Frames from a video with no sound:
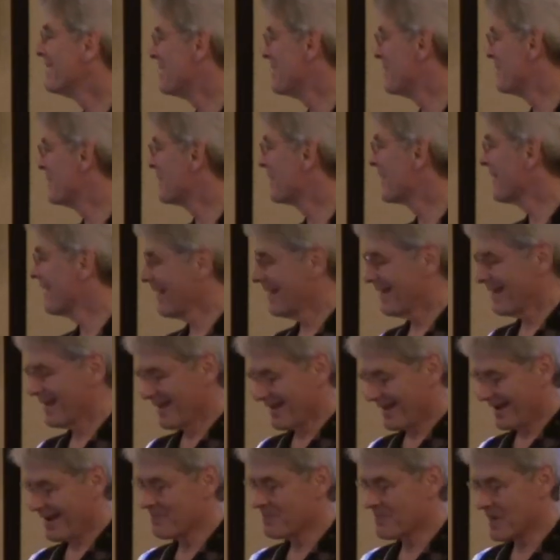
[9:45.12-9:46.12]
um,
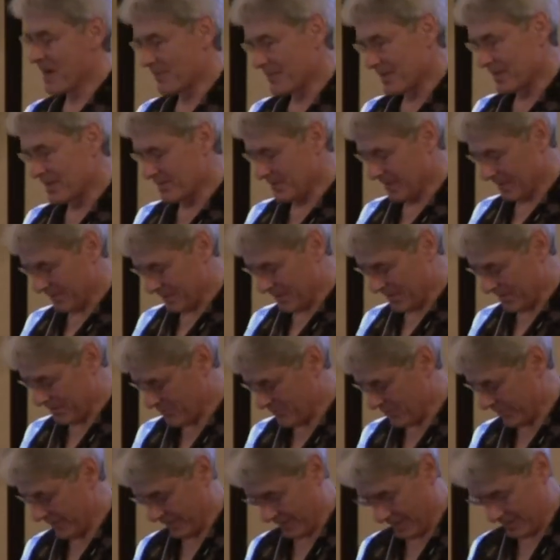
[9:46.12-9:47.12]
I'm coming to make my
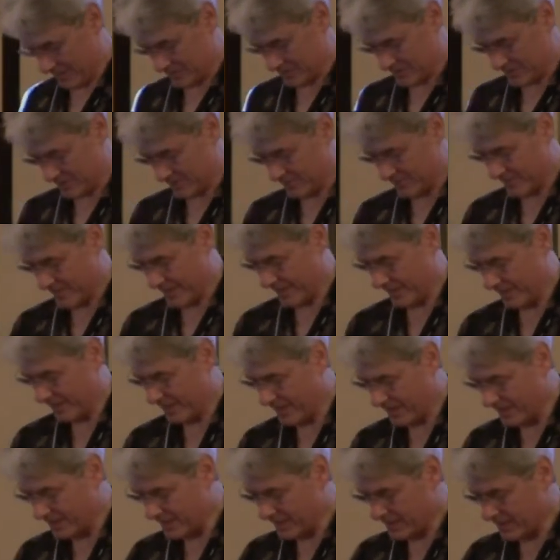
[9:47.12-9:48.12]
point. I was
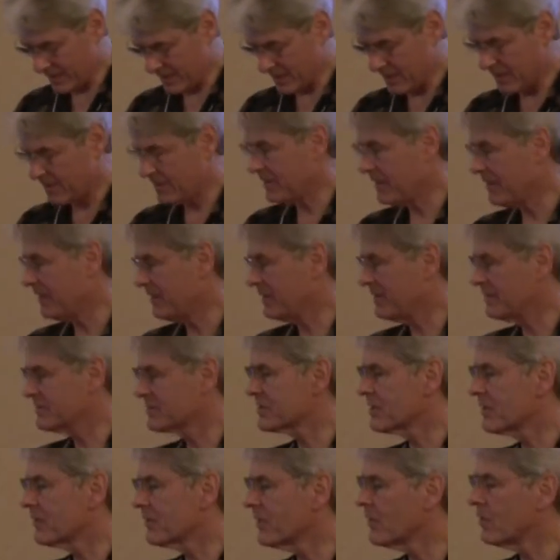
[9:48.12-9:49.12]
invited. And that, it,
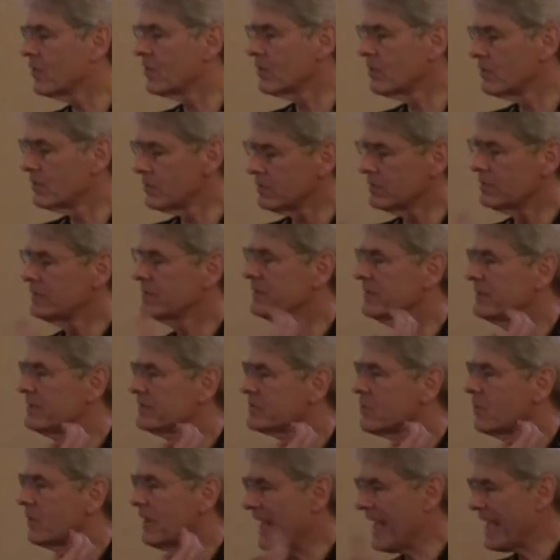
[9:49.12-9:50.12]
so the whole,
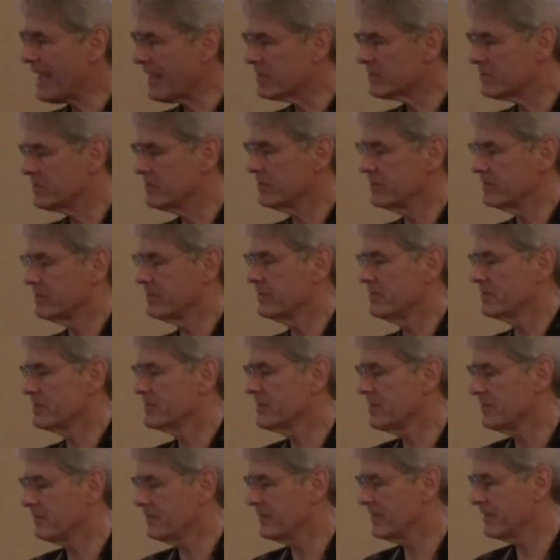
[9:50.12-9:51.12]
this whole attitude
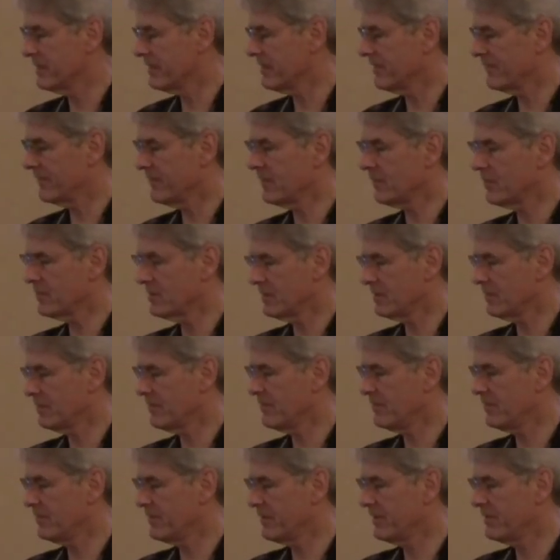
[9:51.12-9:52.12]
seemed um,
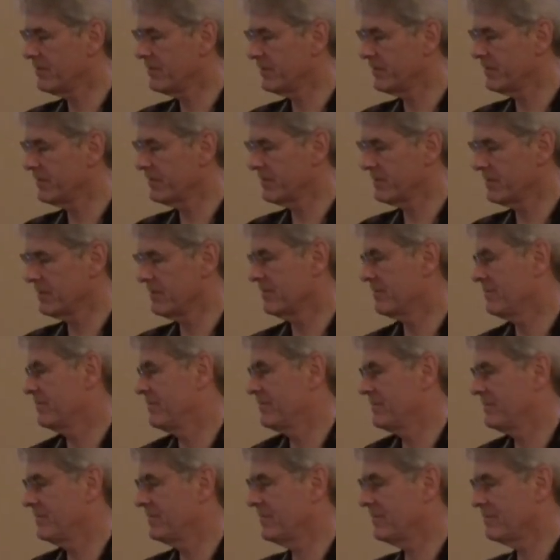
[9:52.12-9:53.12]
peculiar, uh,
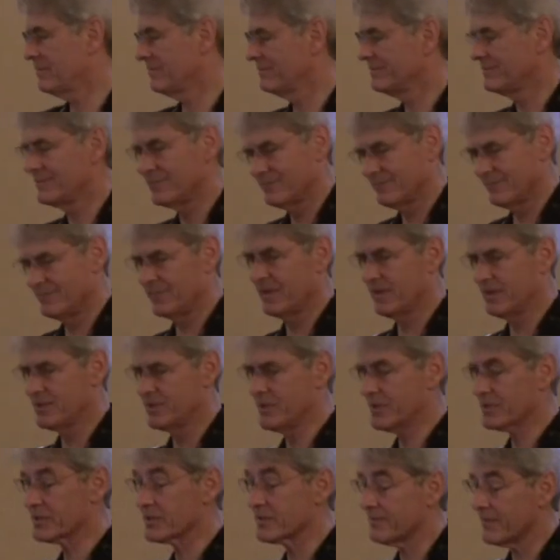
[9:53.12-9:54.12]

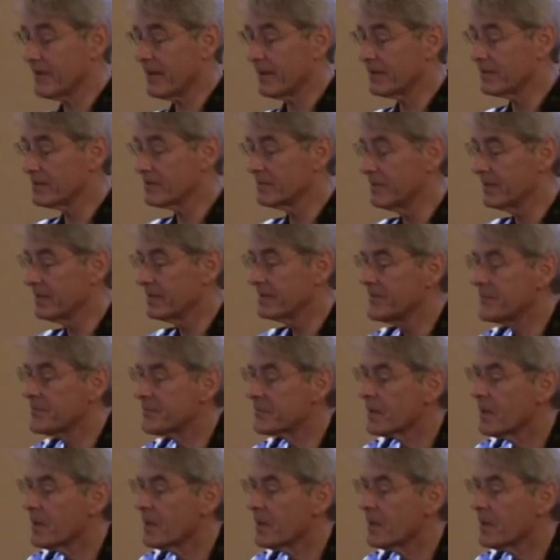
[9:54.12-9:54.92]
unjustified to me.